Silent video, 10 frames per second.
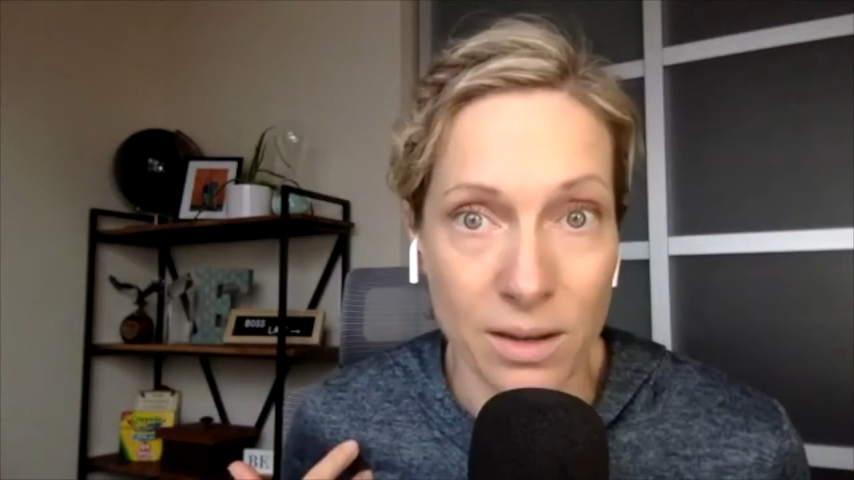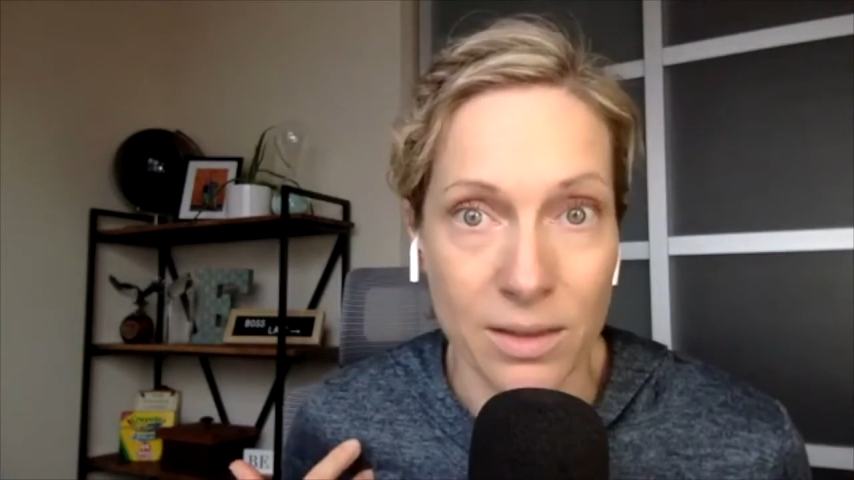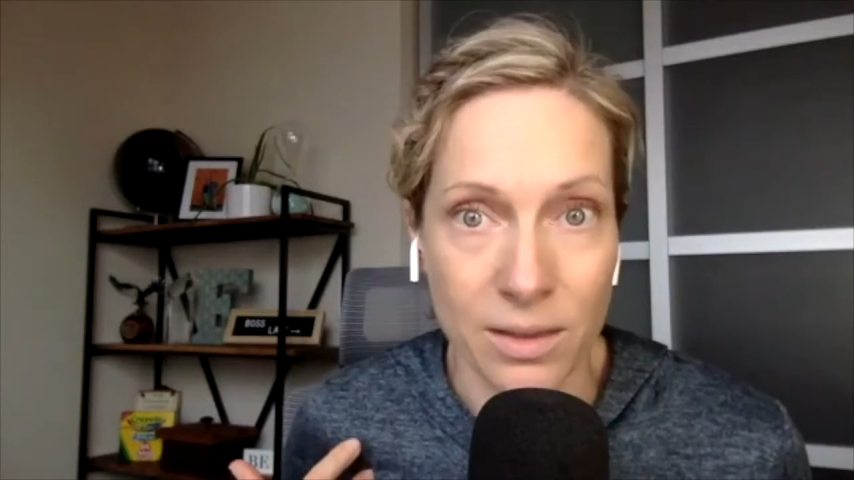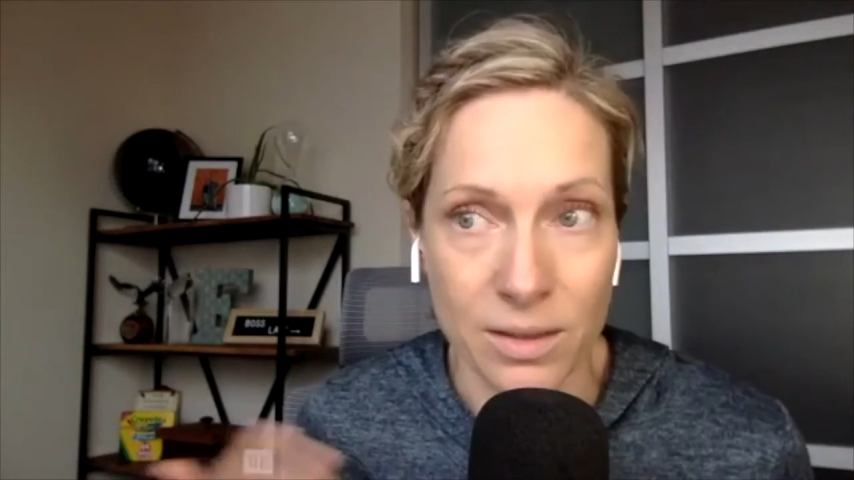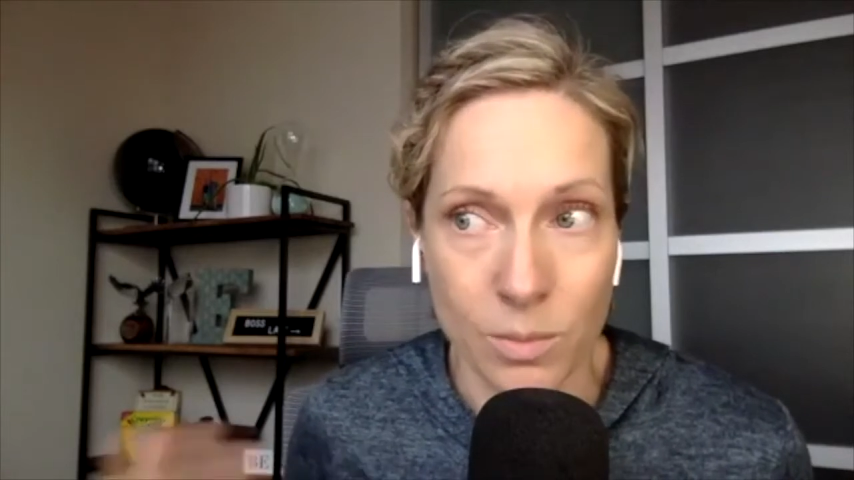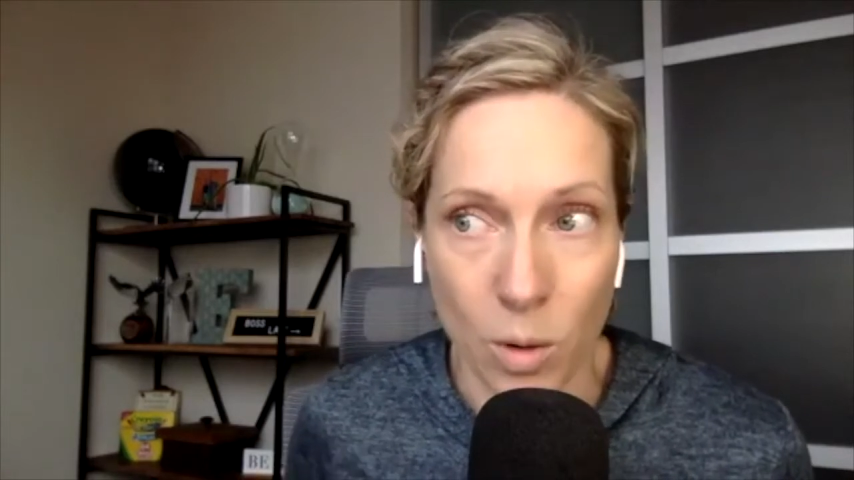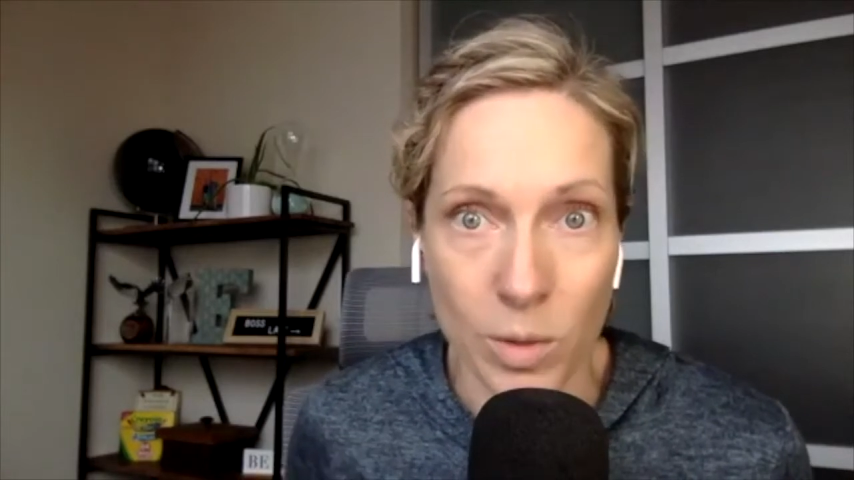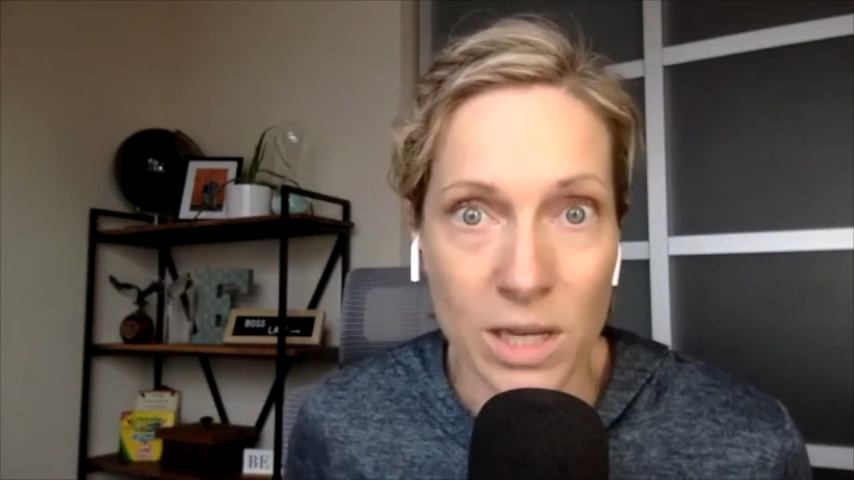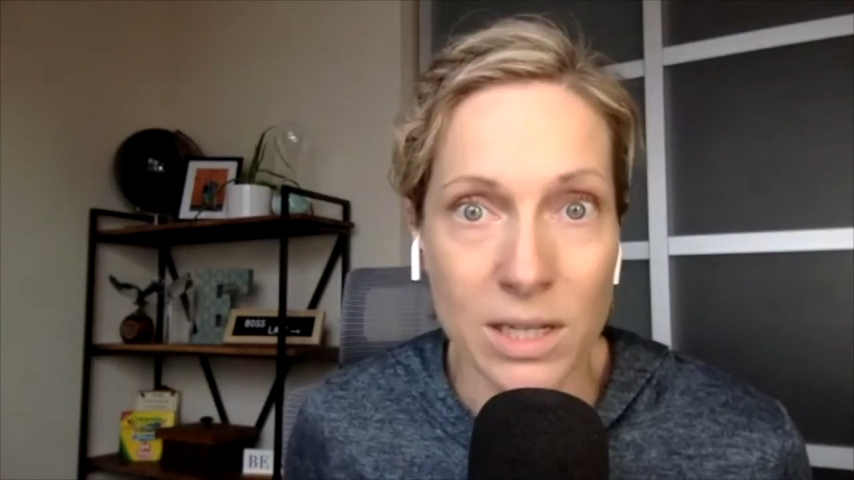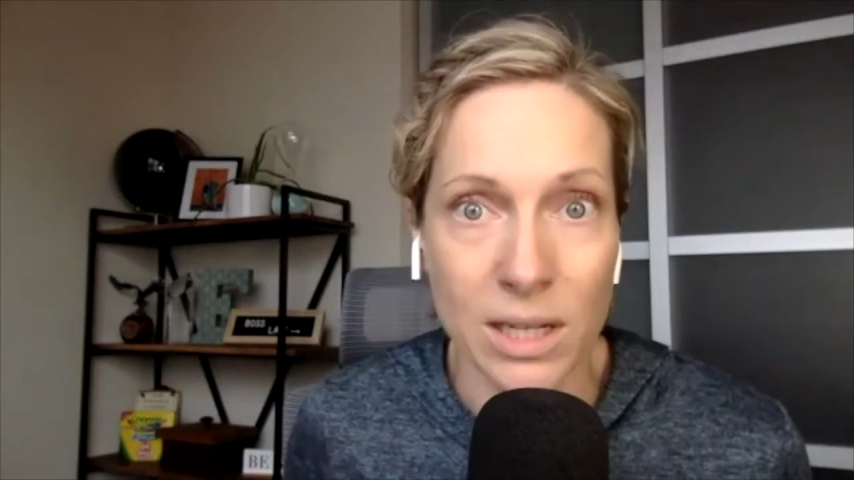in this
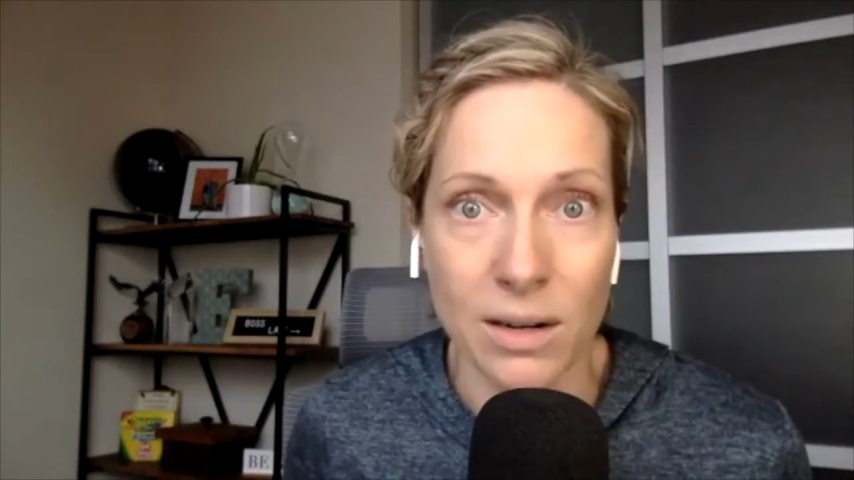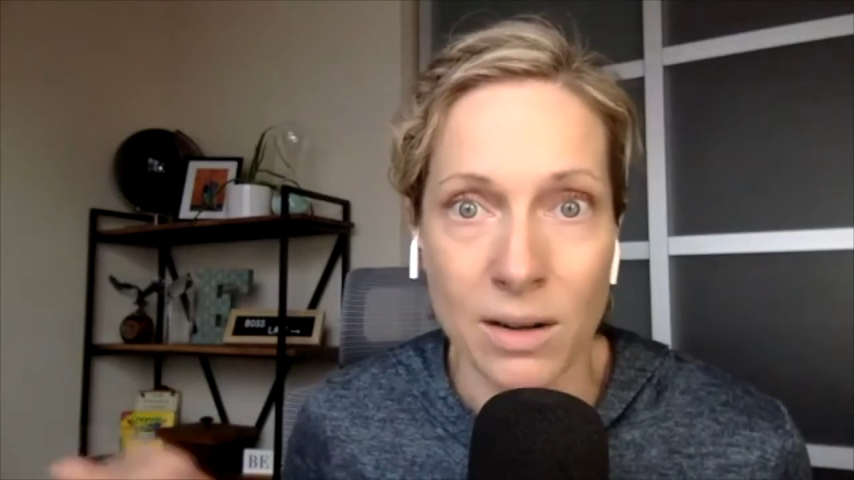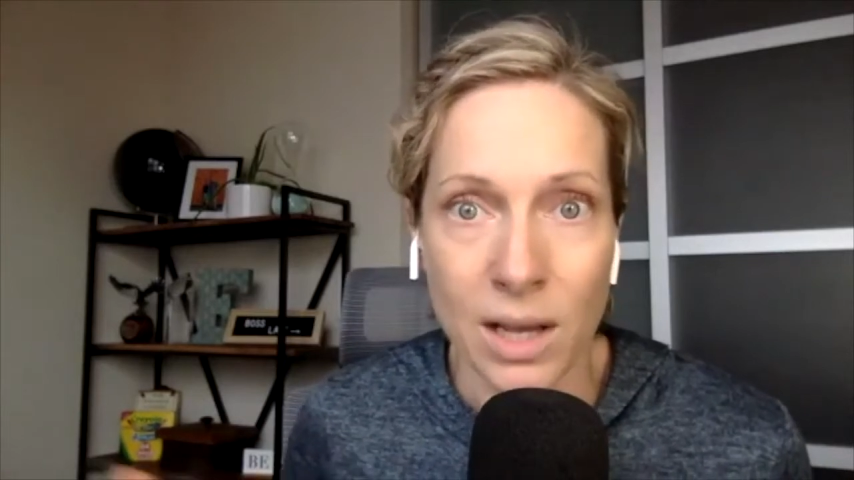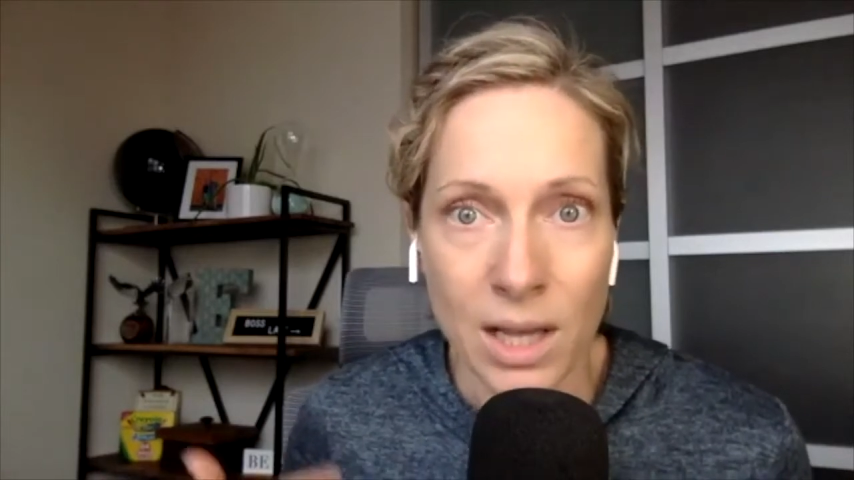moment, and